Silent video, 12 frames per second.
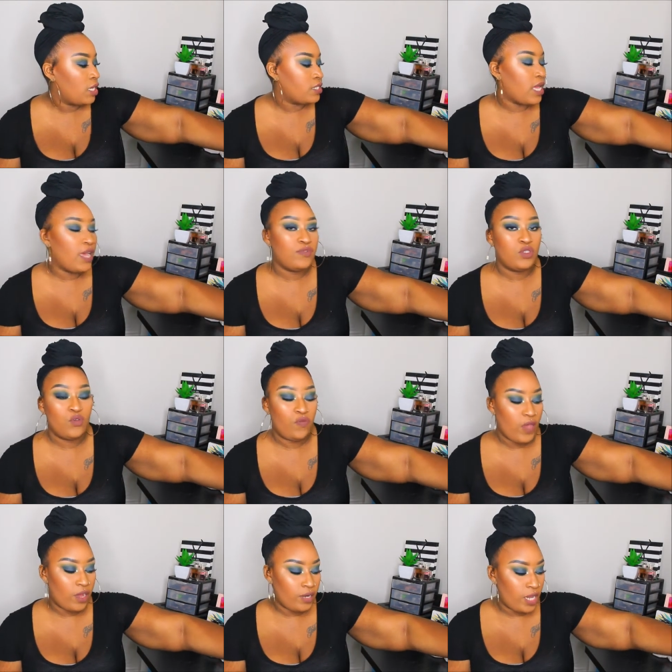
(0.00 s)
because I have two
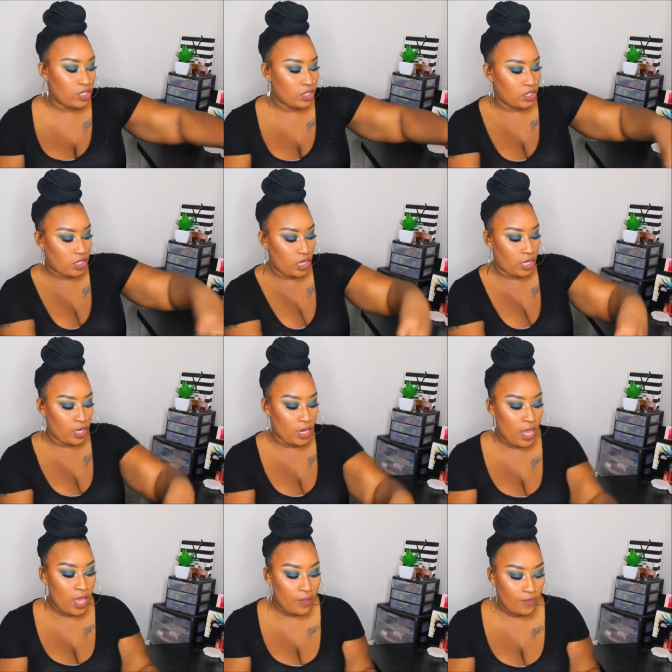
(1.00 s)
foundations
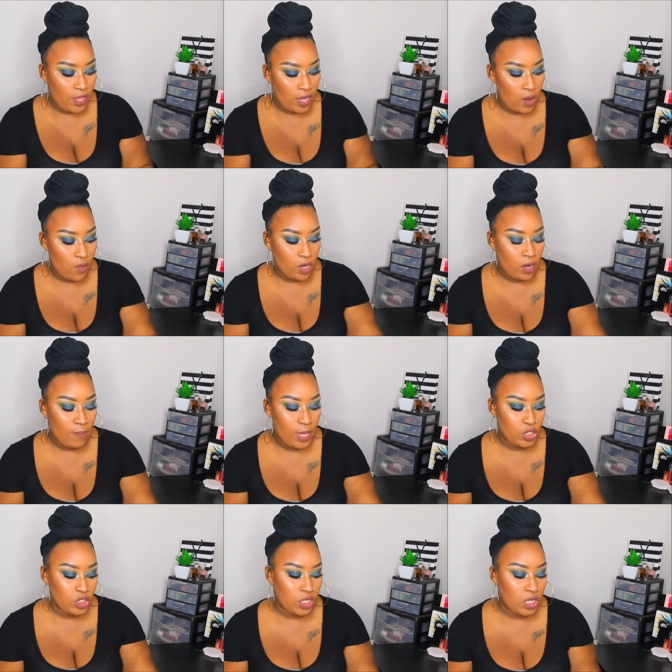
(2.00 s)
here that I want to
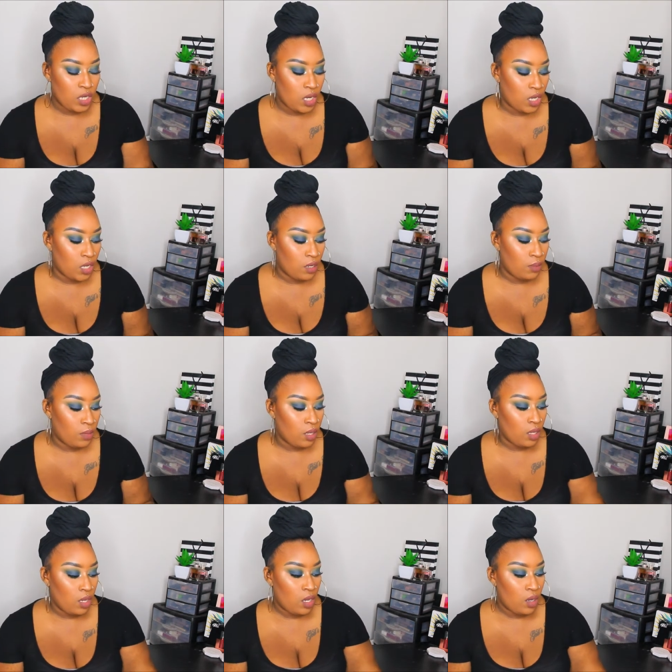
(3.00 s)
mention um
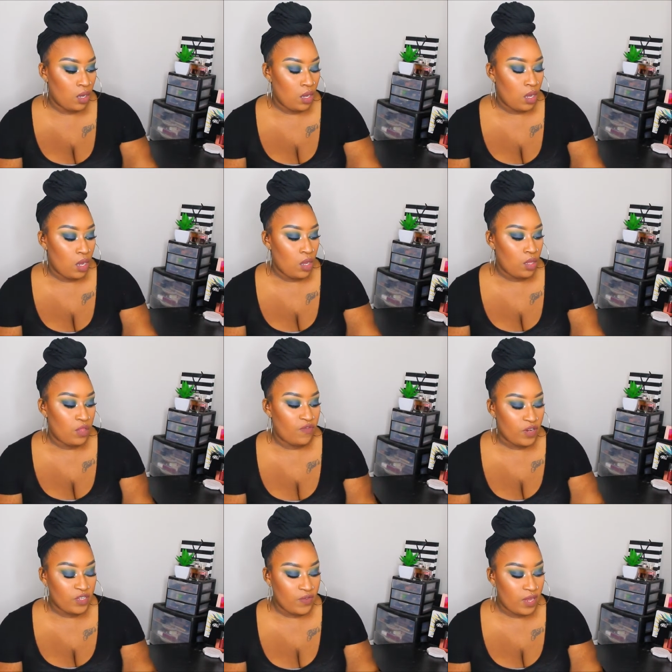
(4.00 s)
the
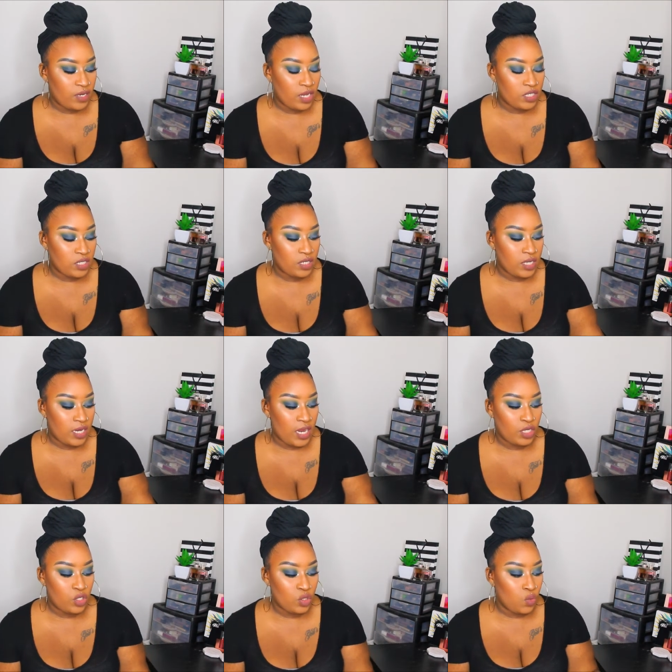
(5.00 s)
first foundation that
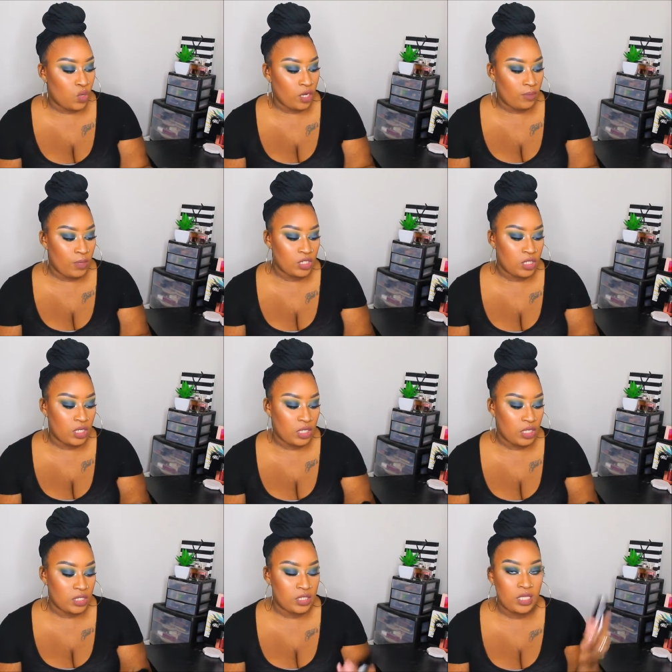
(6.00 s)
I do want to mention
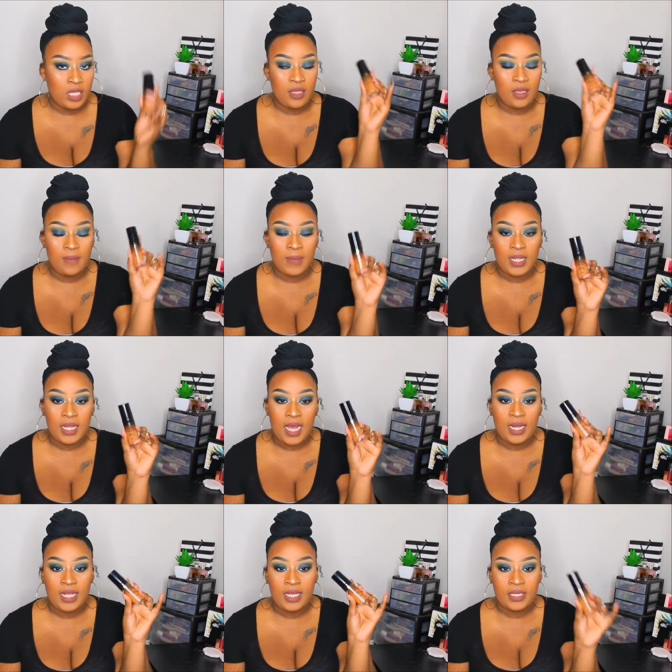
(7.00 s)
is the
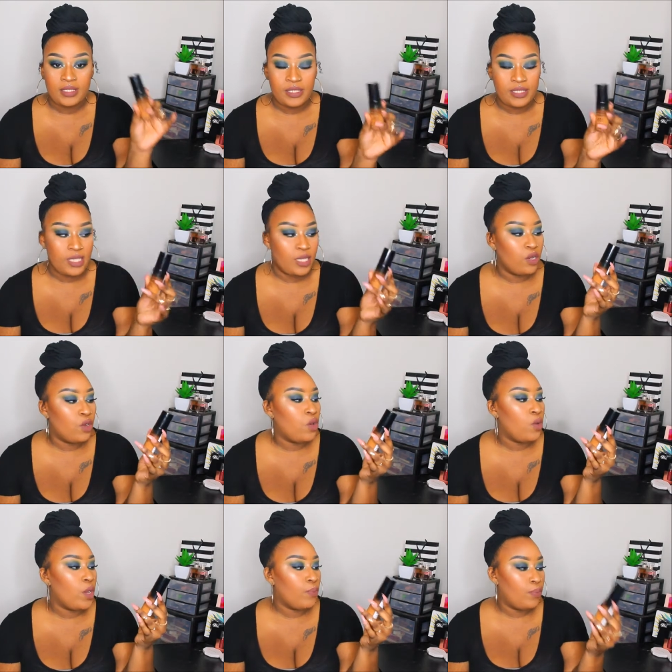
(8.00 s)
Milani Conceal